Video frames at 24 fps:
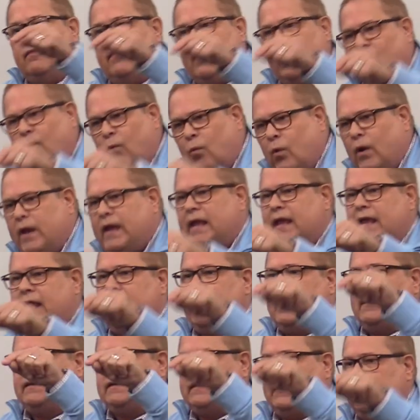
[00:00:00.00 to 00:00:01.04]
that
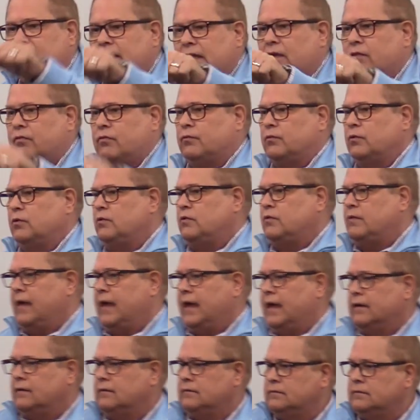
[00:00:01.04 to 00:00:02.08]
we can get through
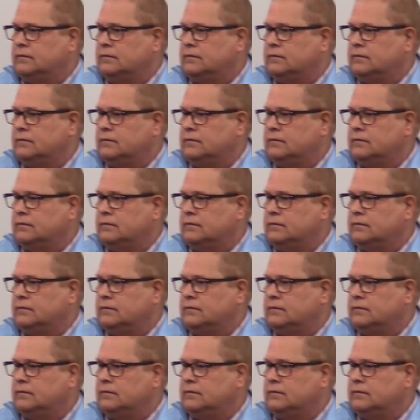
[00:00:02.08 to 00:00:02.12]
that.